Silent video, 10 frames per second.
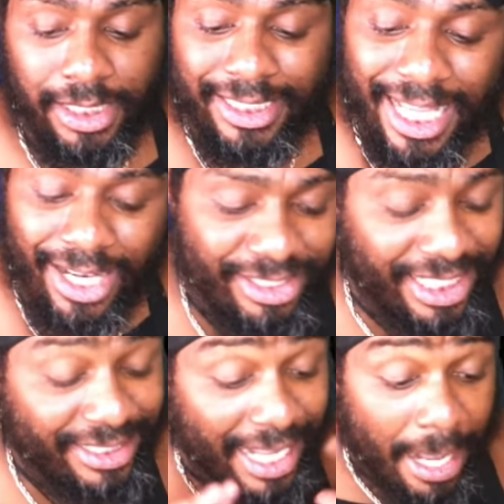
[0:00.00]
This
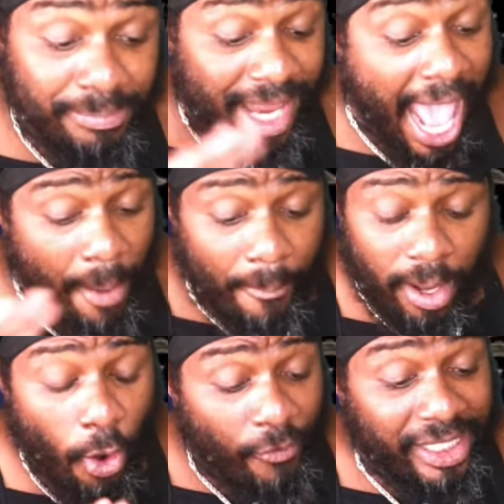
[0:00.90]
energy is like, I'm
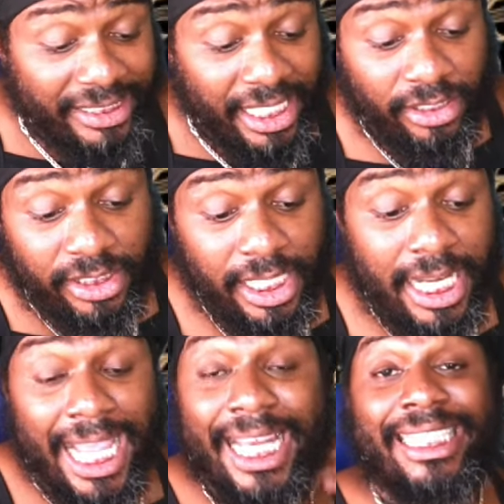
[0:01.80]
over this energy.
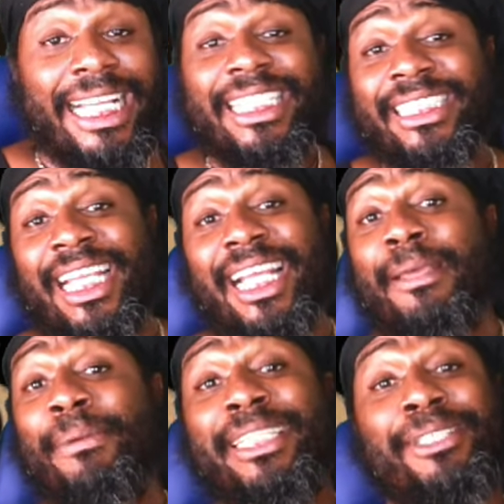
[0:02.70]
And as I just said,
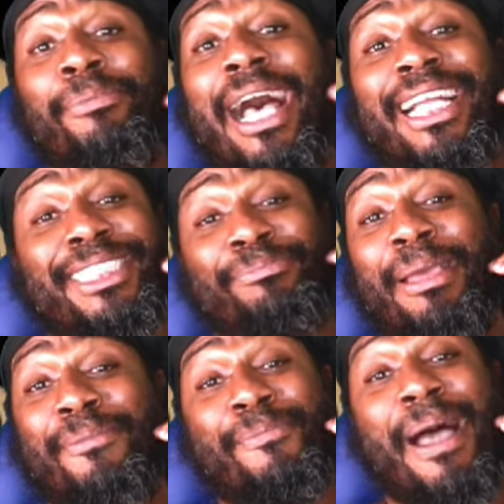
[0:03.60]
that man, somebody just
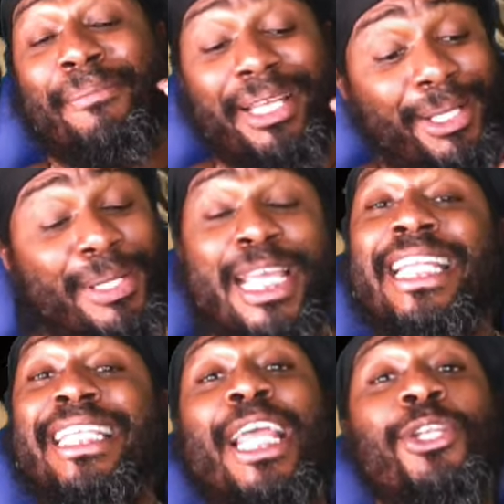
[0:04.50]
made me bite my lip.
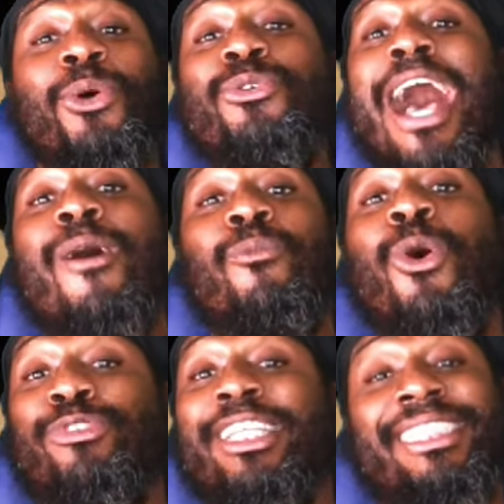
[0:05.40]
They do not
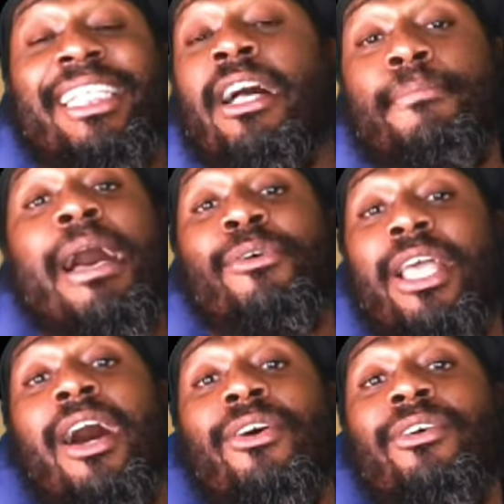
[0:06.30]
want this to come out,
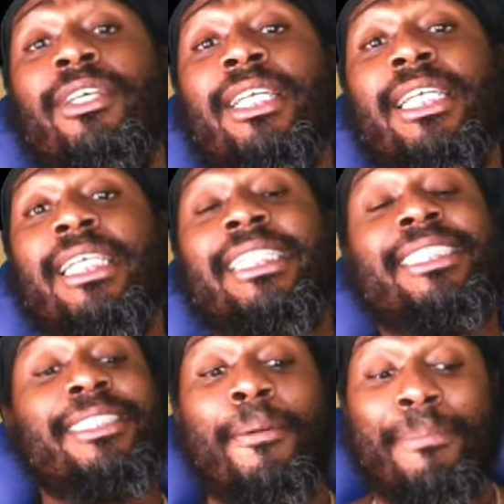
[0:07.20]
y'all.
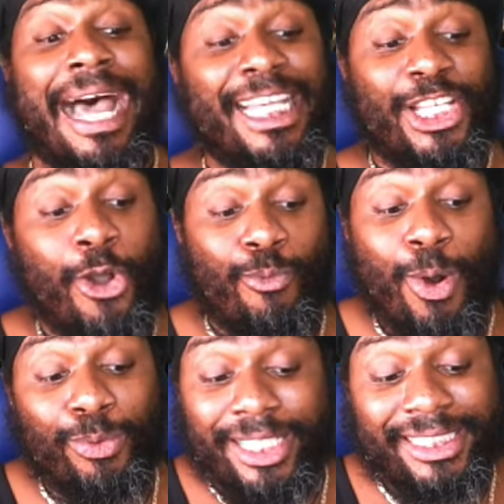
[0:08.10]
Somebody don't
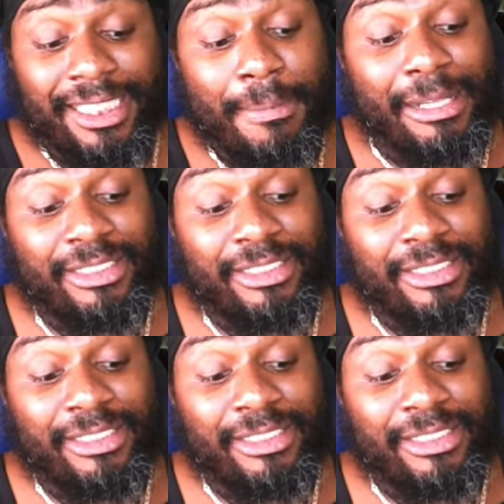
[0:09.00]
want this to come